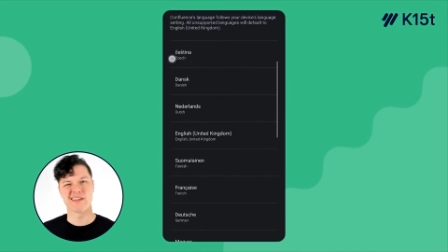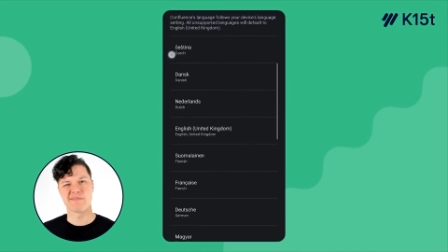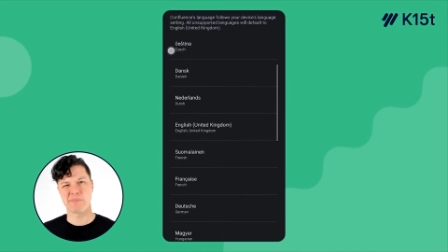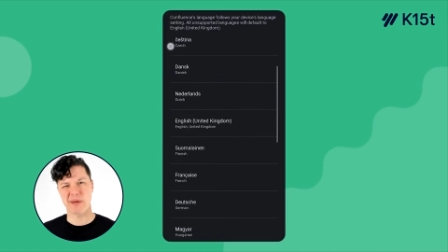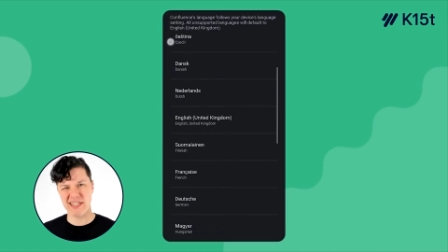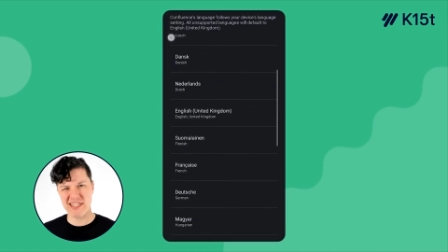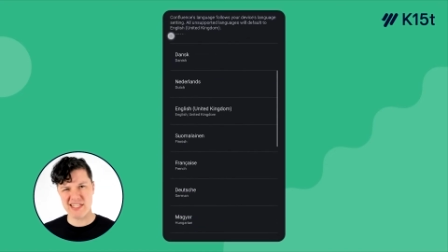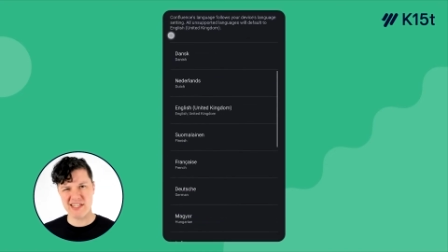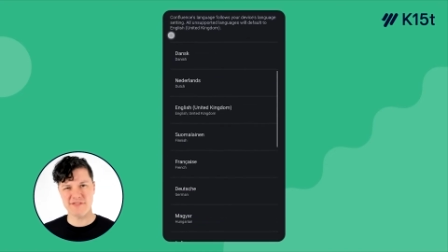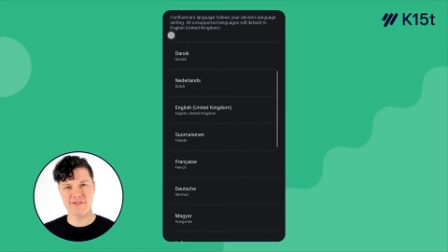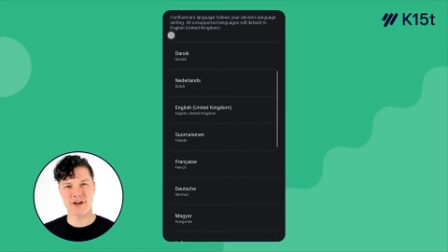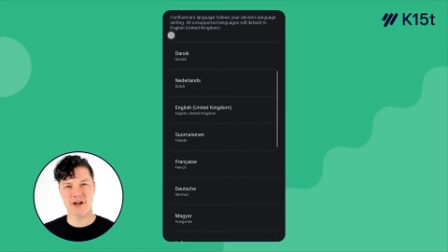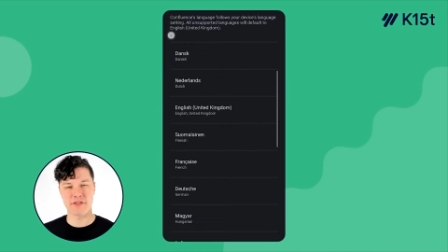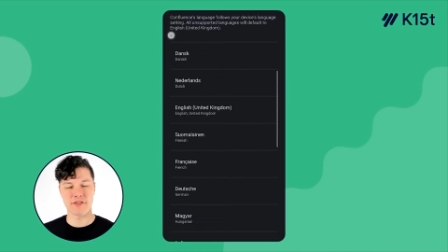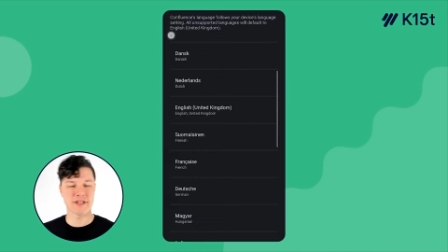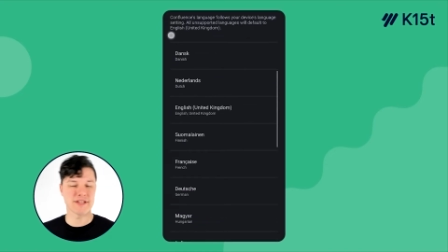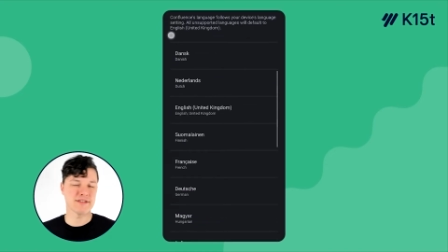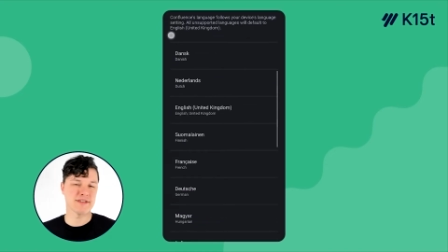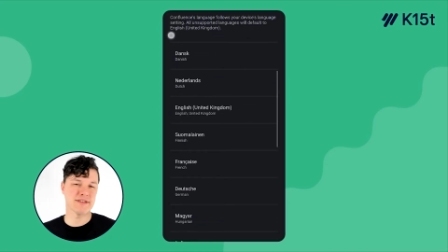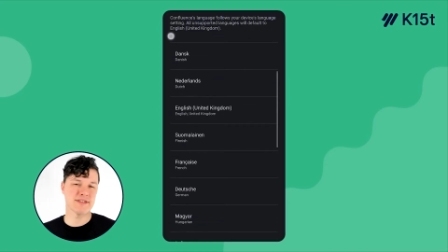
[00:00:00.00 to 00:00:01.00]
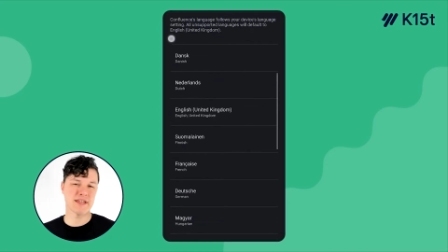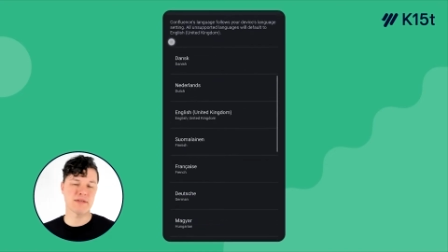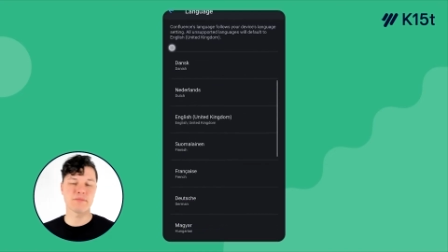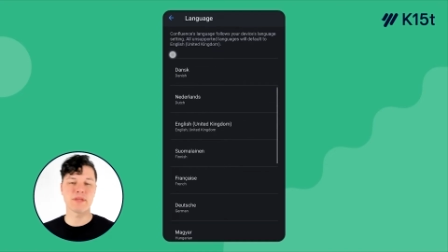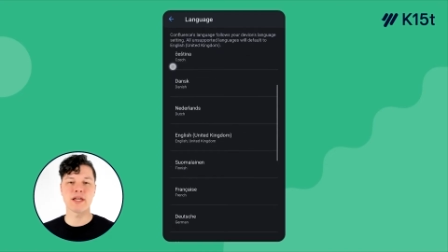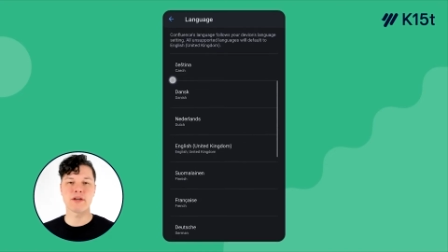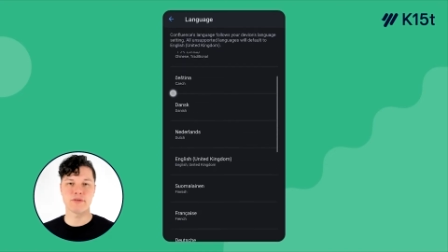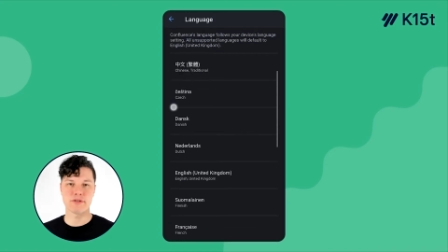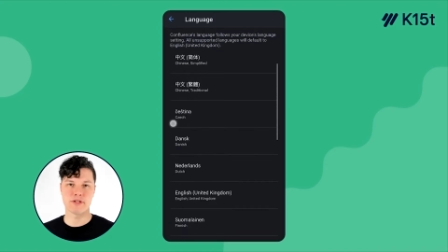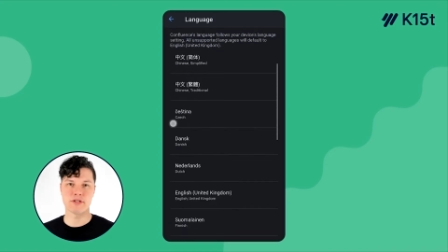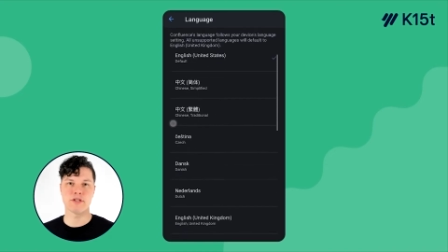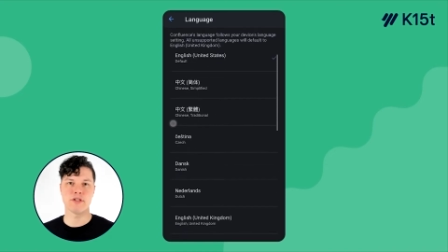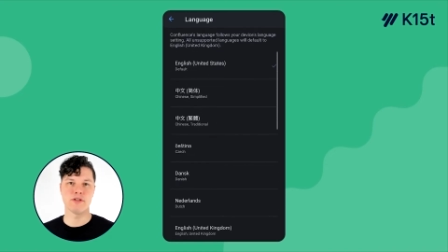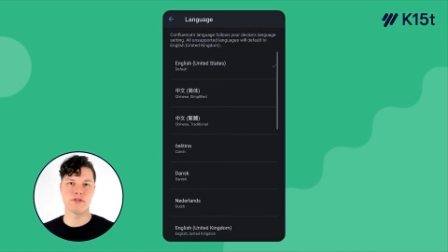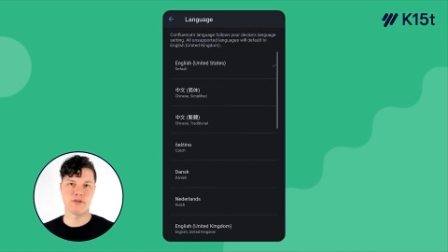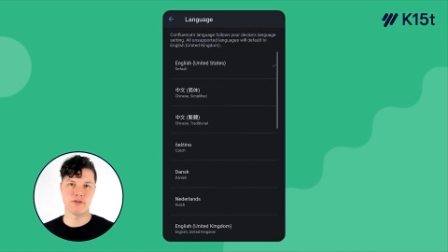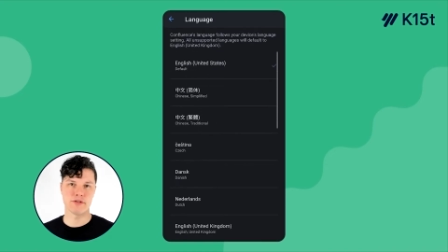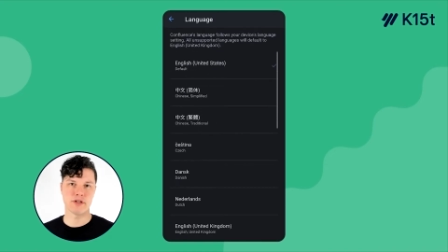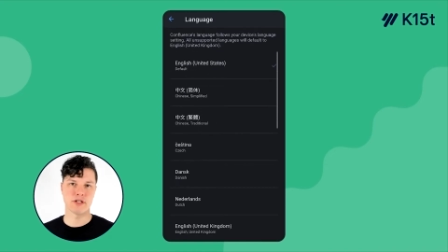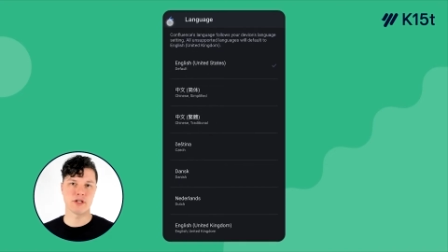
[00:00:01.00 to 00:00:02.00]
By default, it's the same language that you
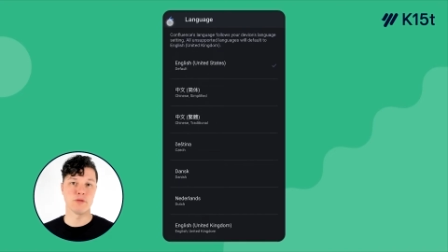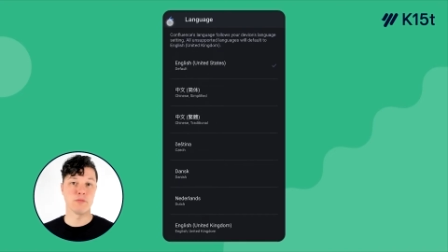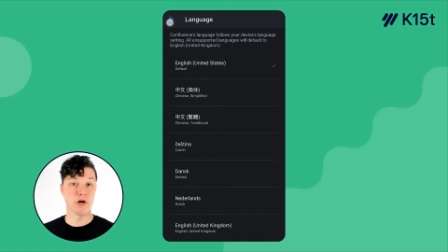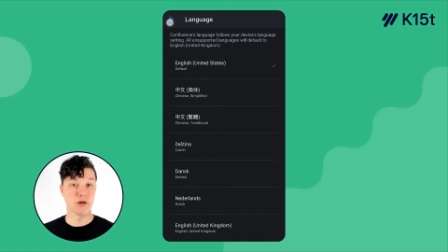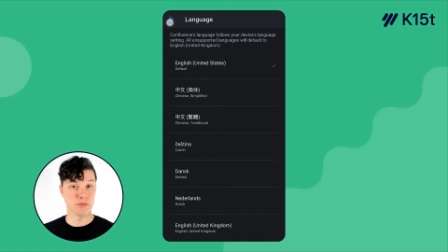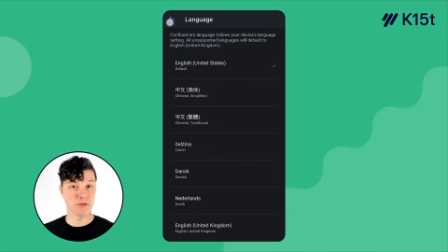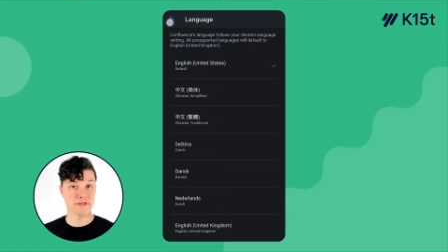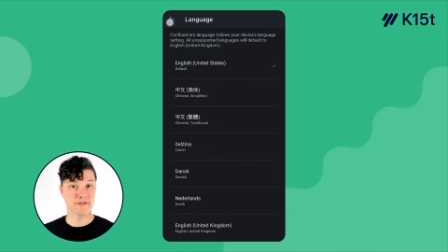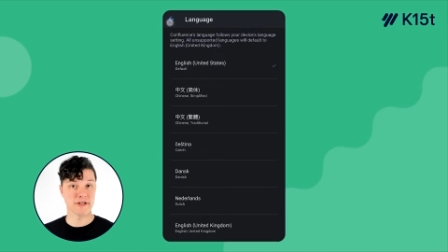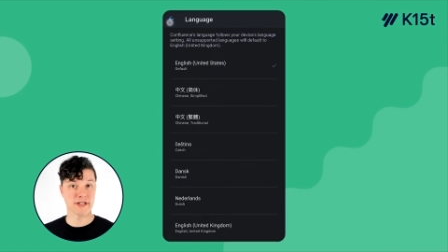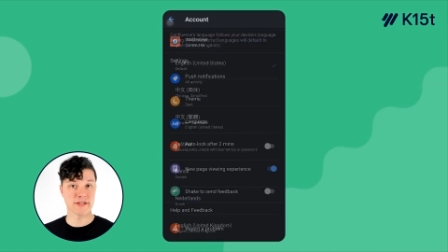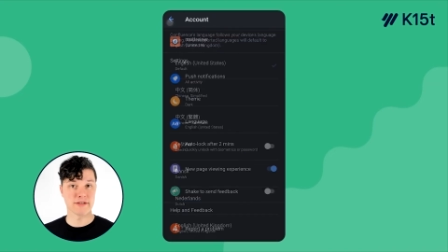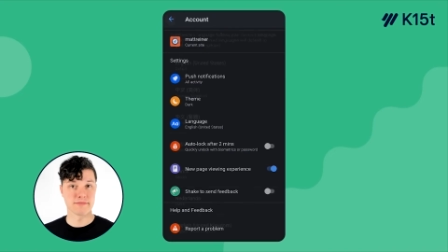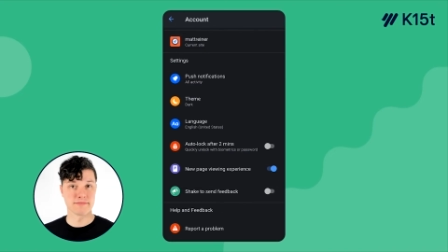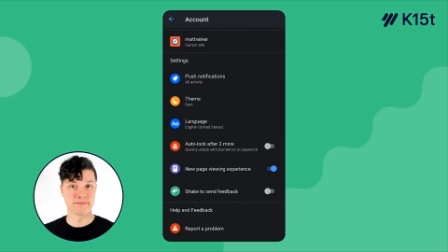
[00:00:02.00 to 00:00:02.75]
use on your mobile device.